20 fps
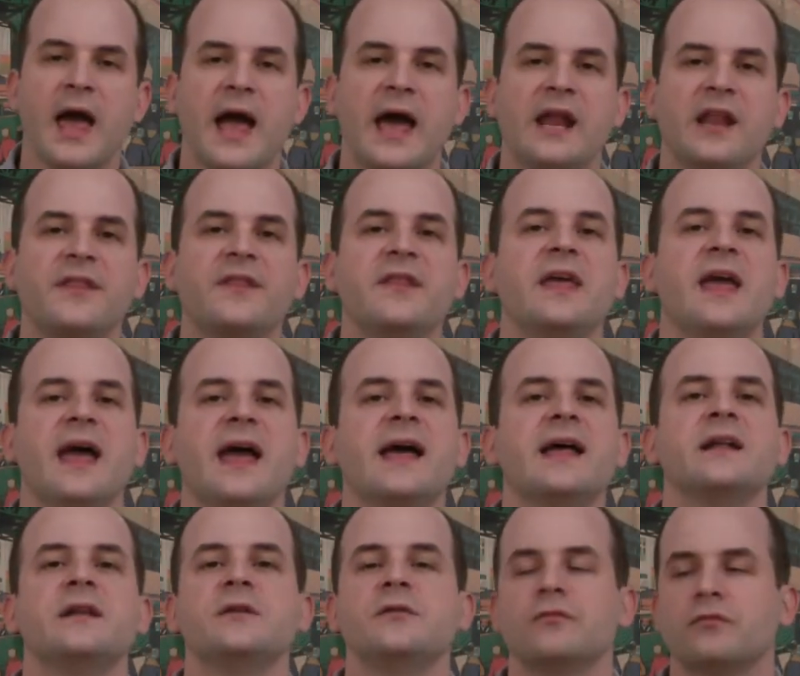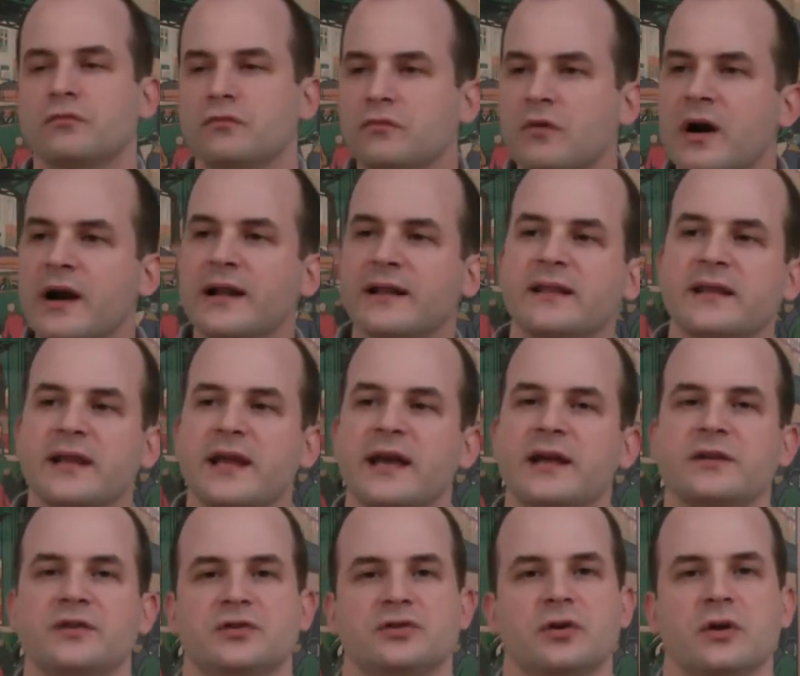And in the end, right at the
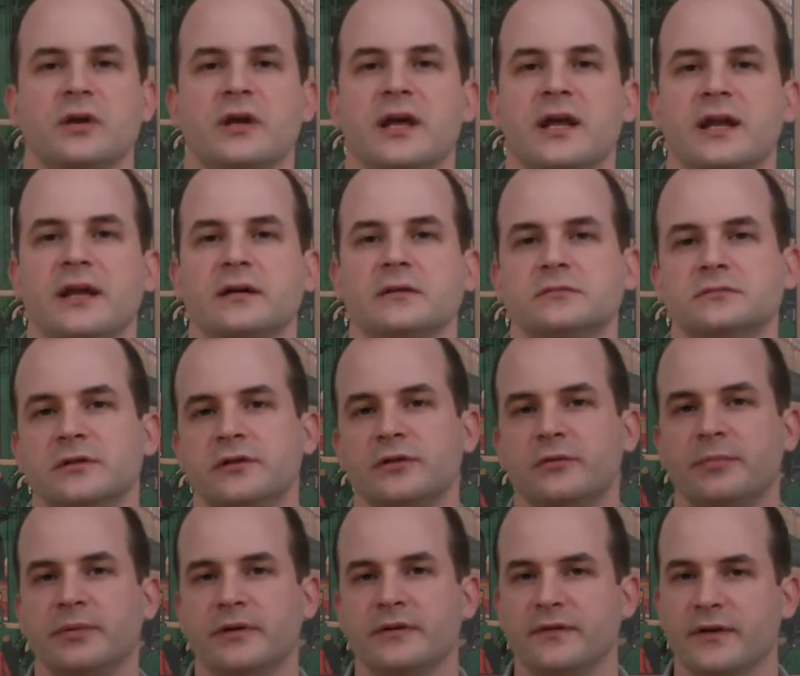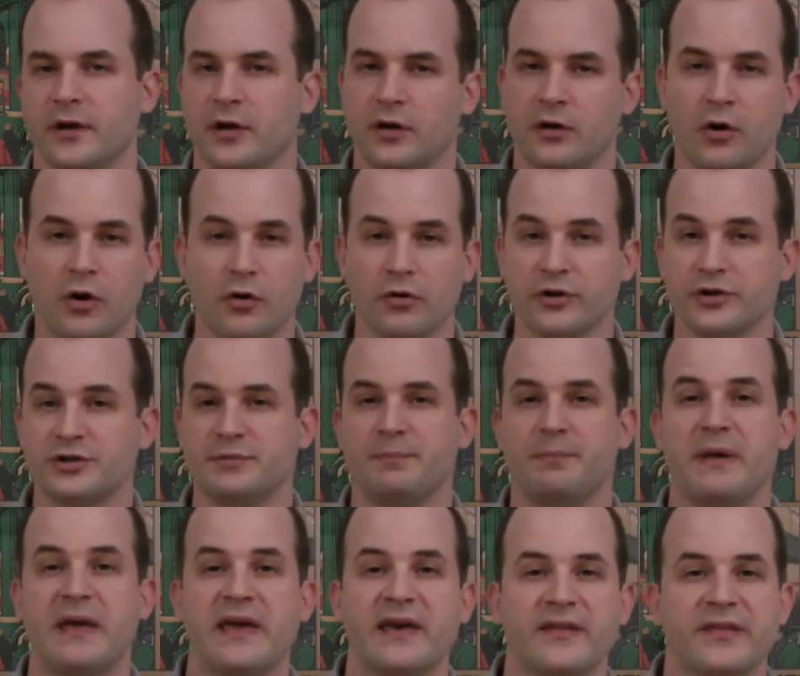end, you start getting a little bit of like an orange
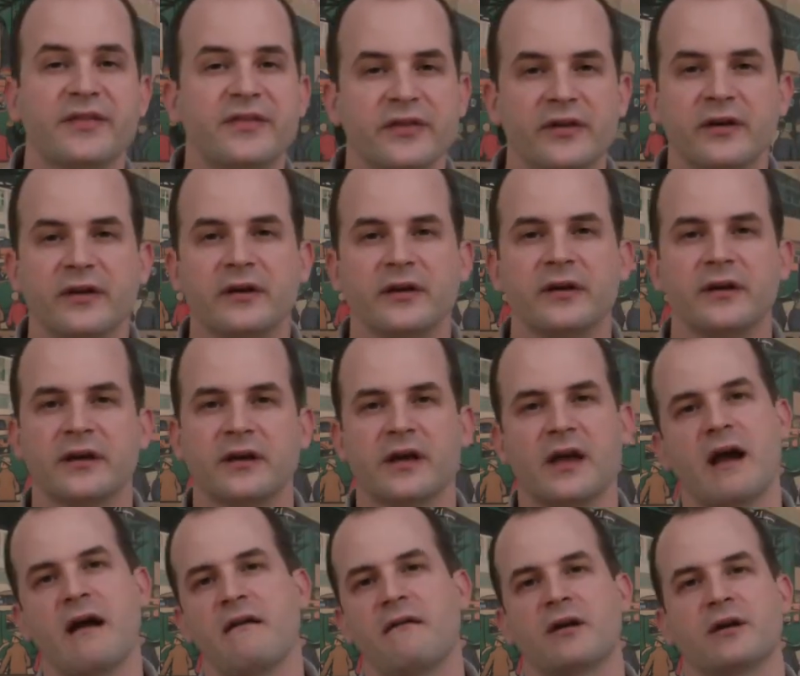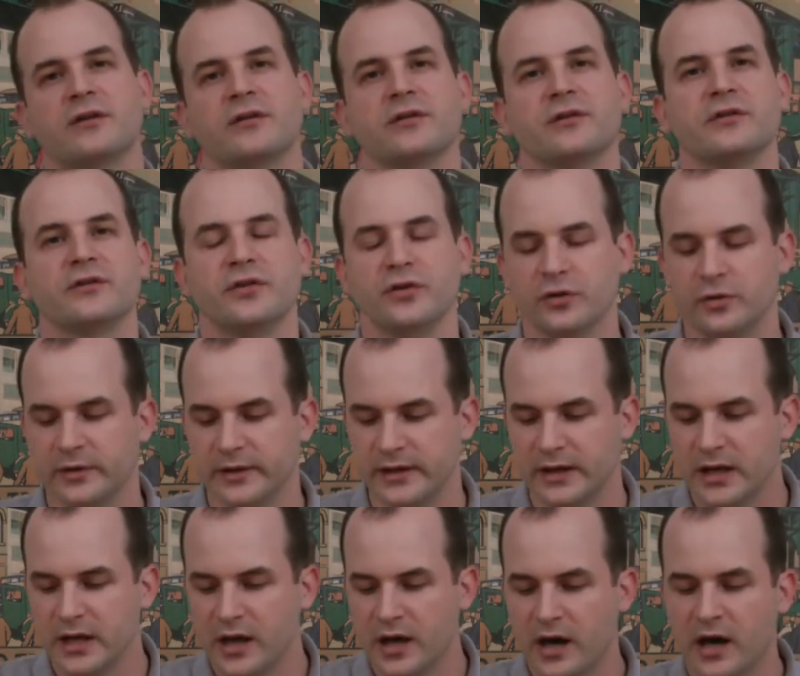pith character to it.